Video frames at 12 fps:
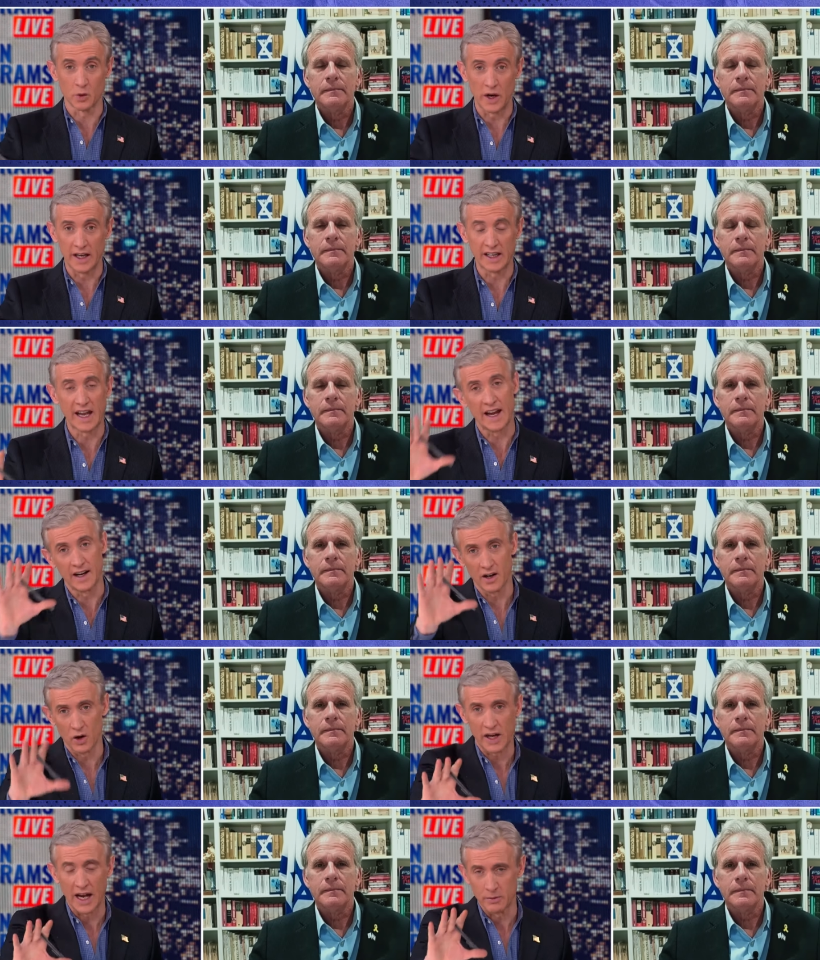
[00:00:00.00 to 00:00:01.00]
Speaker 1: the way to get it.
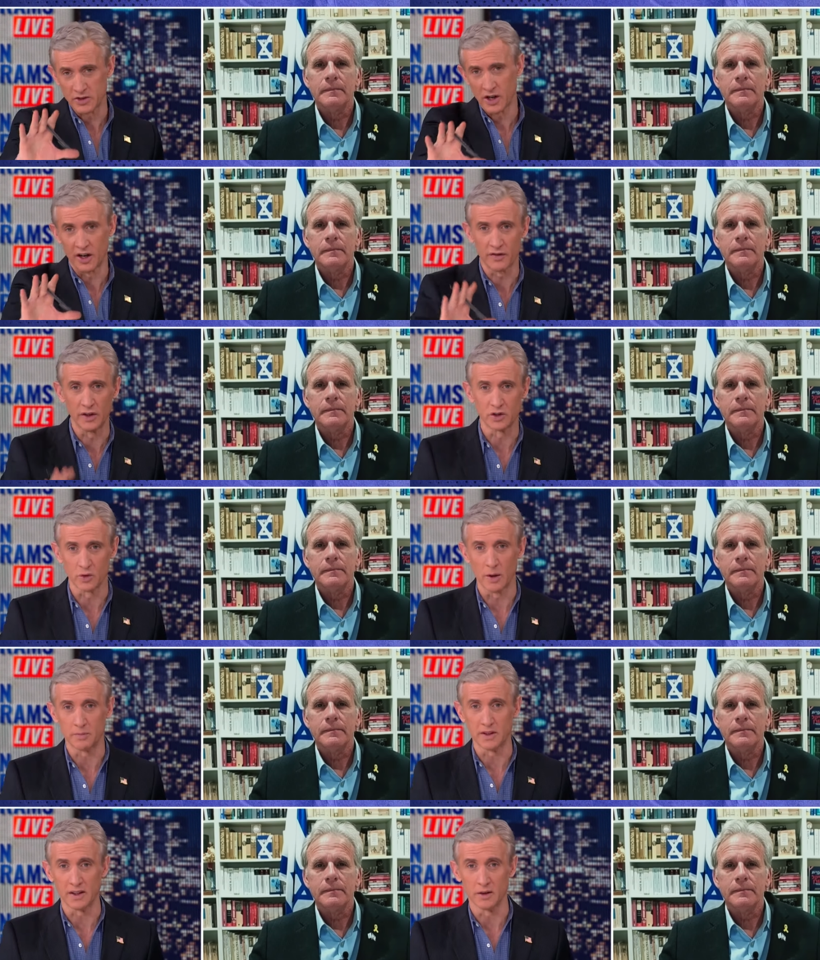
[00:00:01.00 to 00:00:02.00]
Okay, I'm sorry for
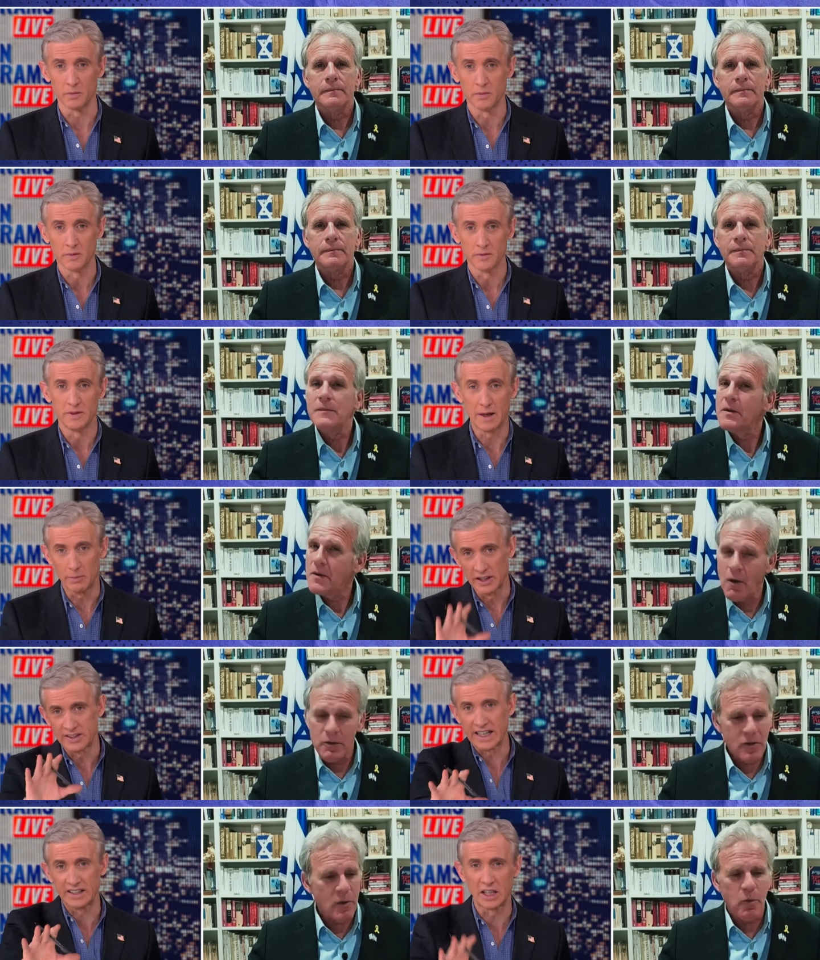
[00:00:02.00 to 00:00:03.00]
interrupting you.
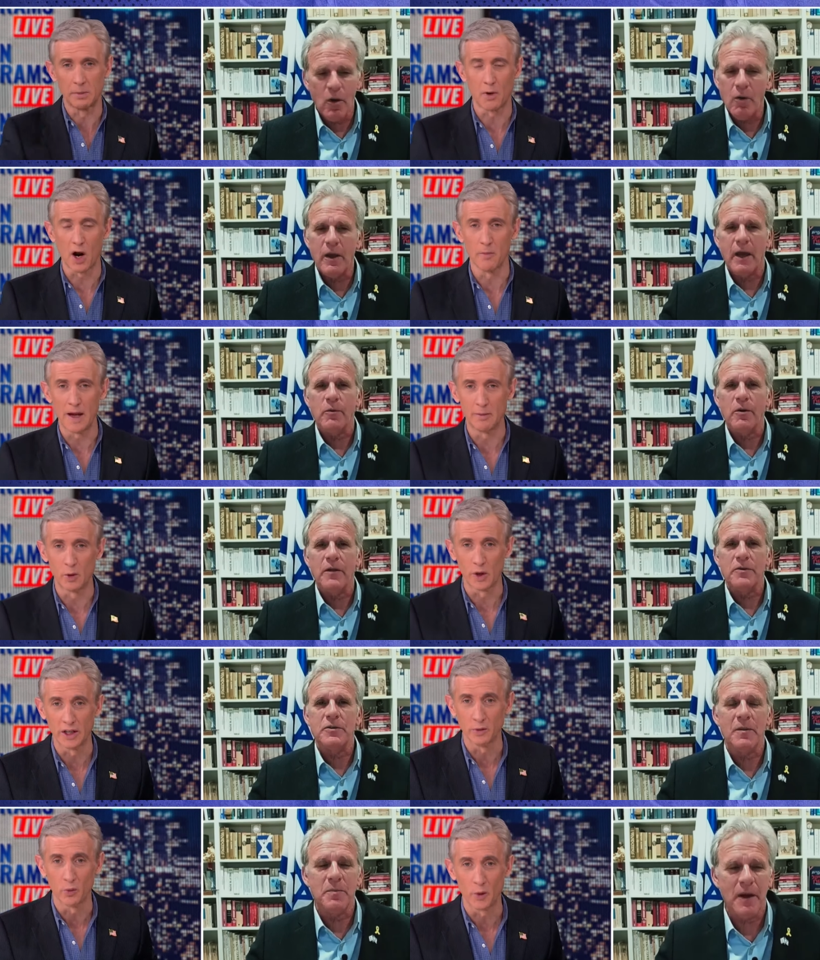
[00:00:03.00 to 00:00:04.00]
Let's oh, get to the part maybe where,
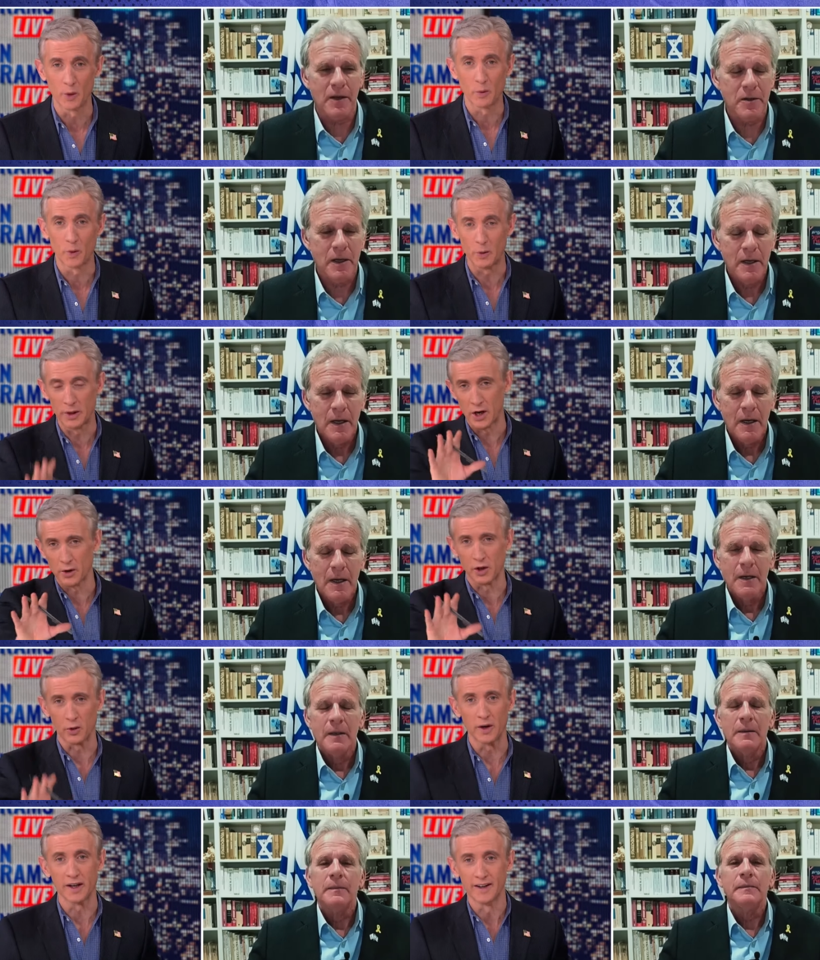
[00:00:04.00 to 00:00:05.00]
you, where, where we don't
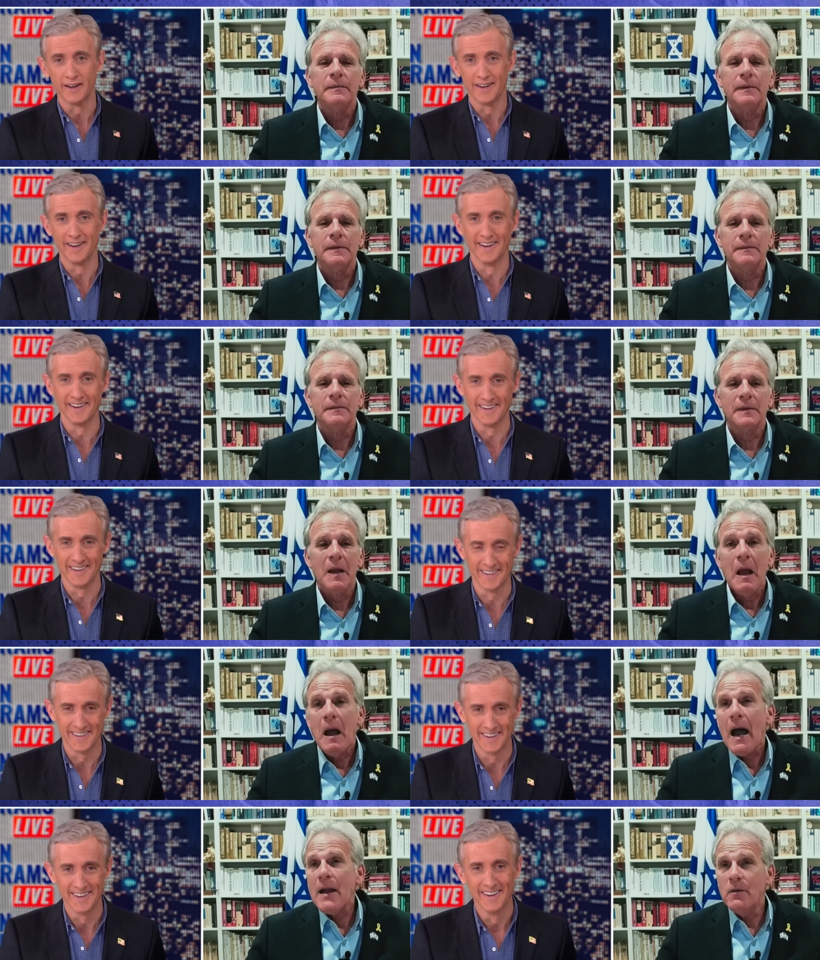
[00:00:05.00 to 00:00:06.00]
agree.
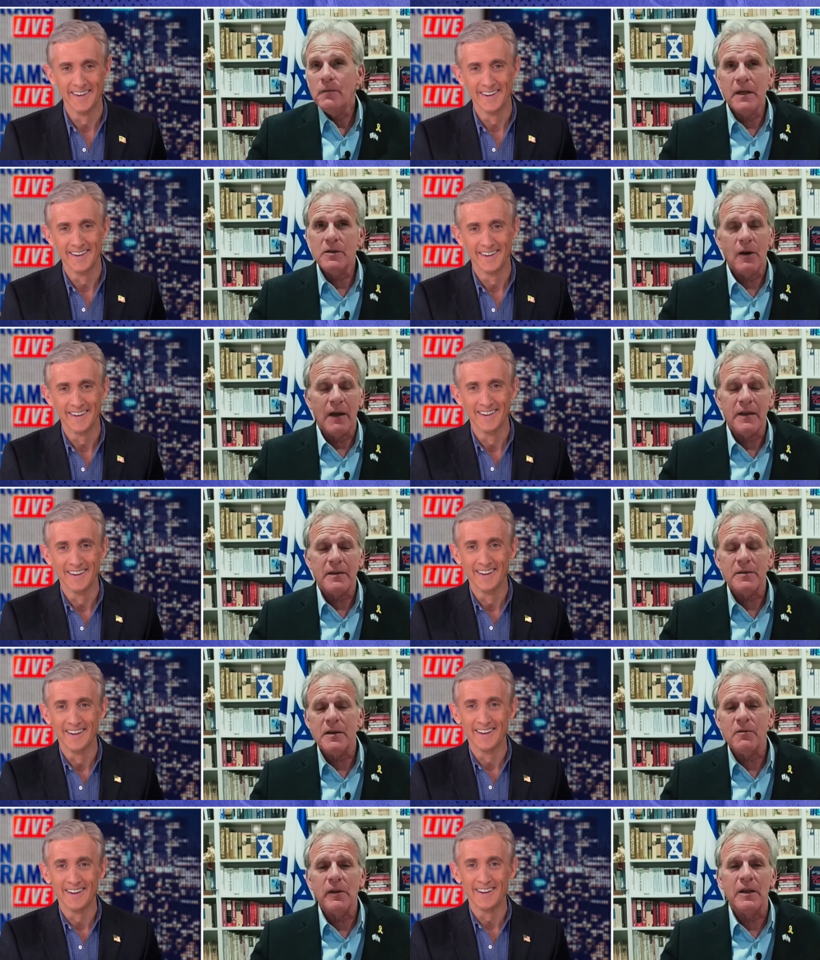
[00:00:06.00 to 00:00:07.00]
Speaker 2: I don't think so. I think
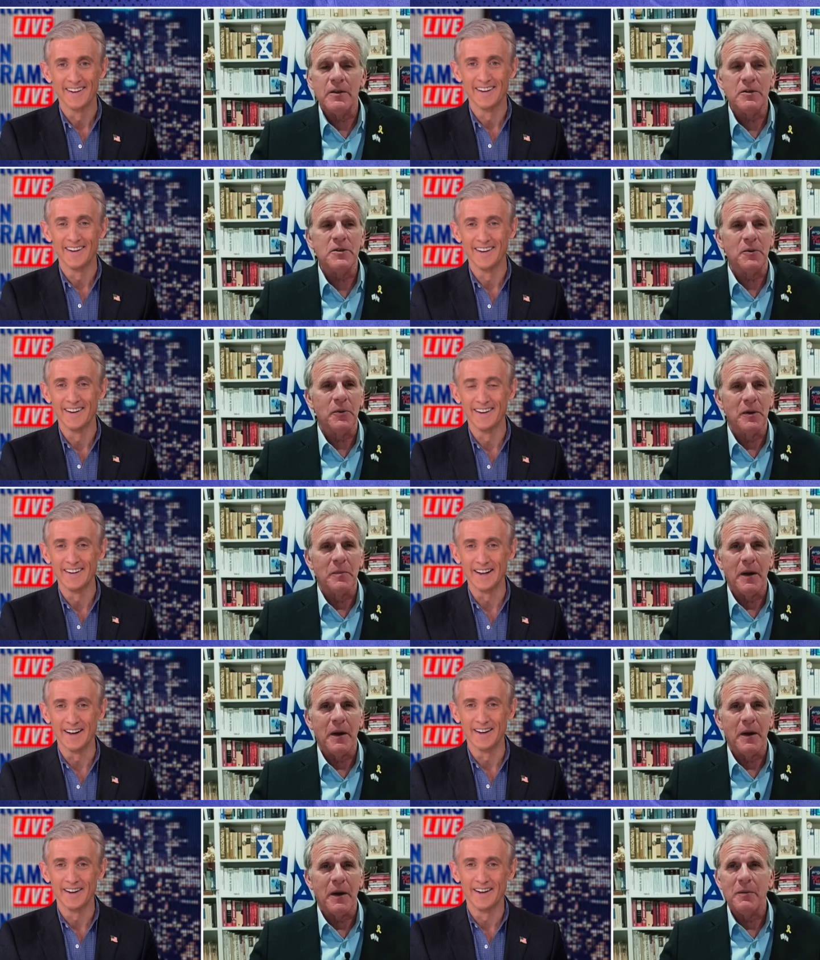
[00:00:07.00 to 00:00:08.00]
there's nothing really to disagree yeah.
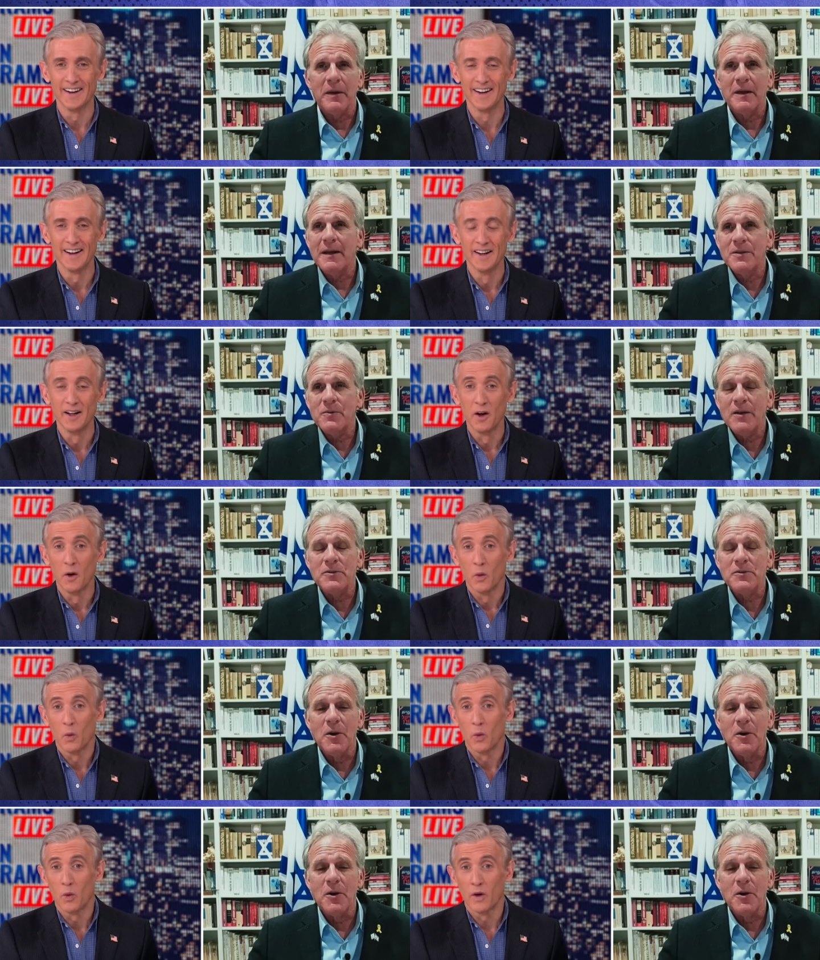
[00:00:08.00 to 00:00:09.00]
about. Israel has
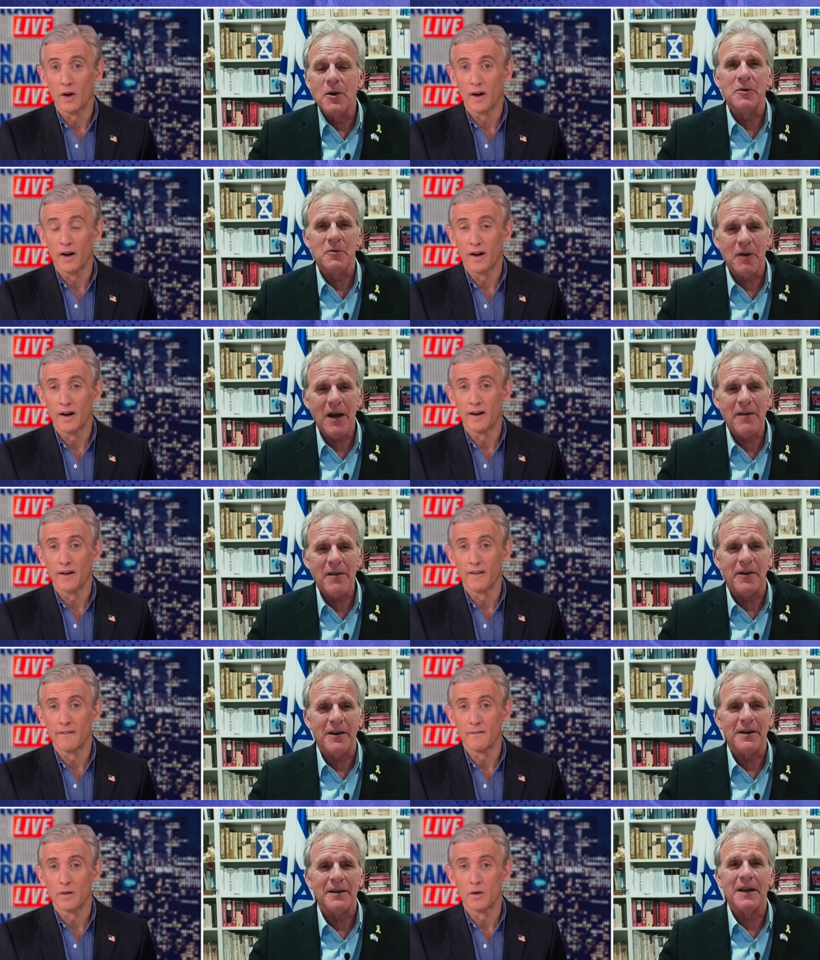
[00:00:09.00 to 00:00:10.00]
no choice but to go into
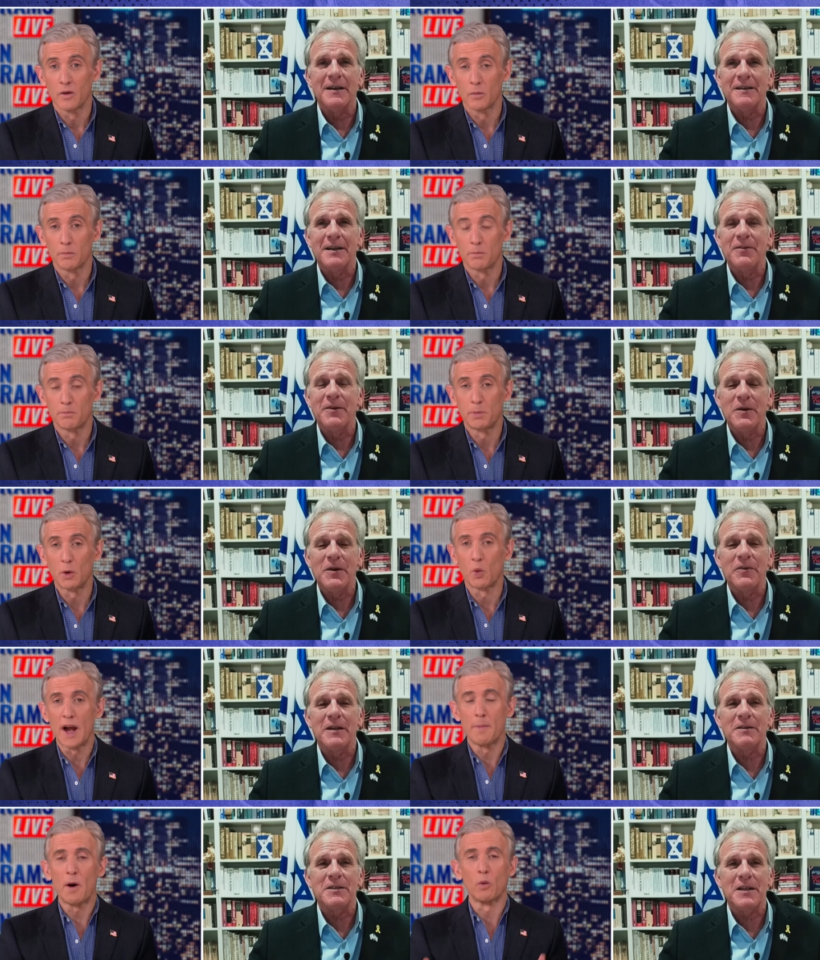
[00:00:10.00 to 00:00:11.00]
Rafah. If you, but if
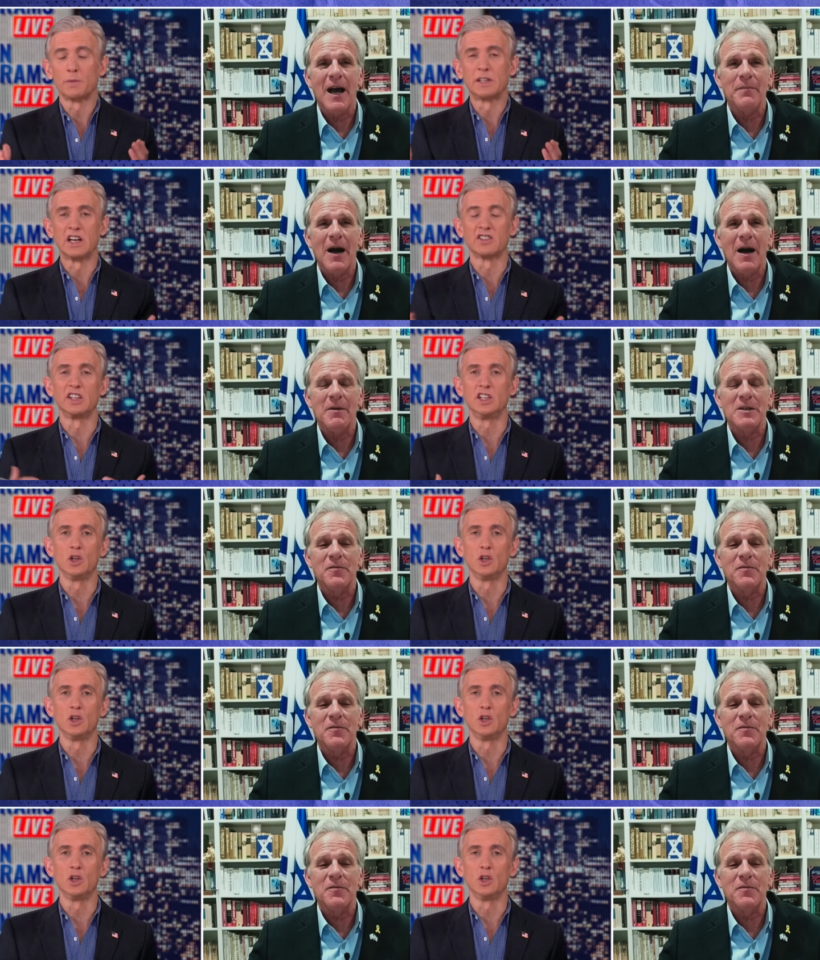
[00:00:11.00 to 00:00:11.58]
what about does the